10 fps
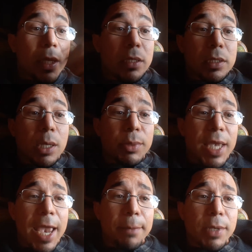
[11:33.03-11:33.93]
some
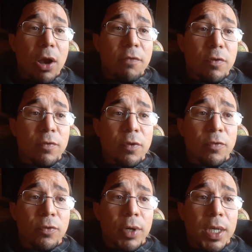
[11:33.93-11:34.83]
can be offered for
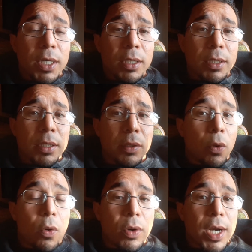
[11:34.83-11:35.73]
free
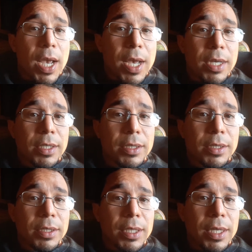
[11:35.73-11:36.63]
or not.
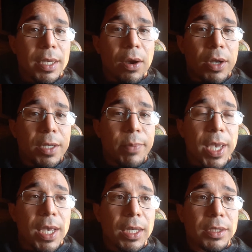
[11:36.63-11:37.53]
It all
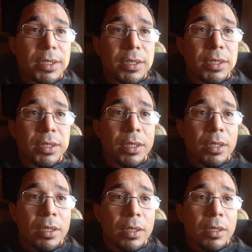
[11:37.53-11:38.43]
depends
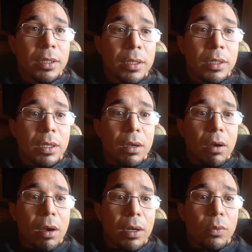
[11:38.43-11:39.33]

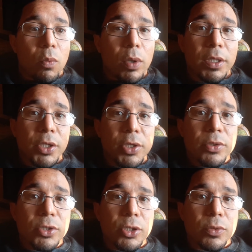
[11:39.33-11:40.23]
on what the
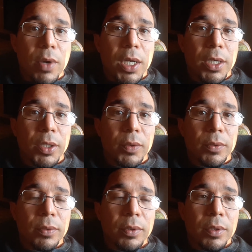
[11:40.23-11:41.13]
users want to
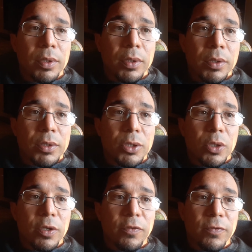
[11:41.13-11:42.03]
do.
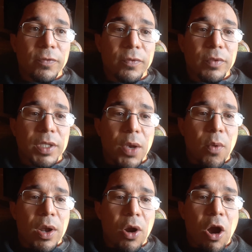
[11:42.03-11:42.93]
So if they
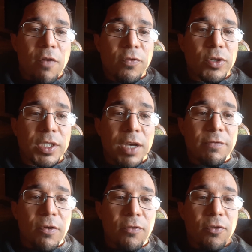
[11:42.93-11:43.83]
want to offer some
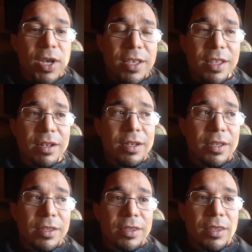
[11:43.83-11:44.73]
for free, then
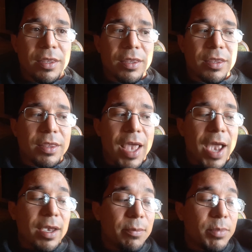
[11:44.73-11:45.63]

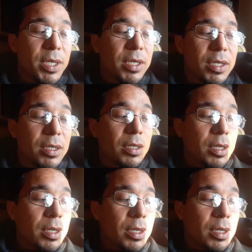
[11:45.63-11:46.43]
that can be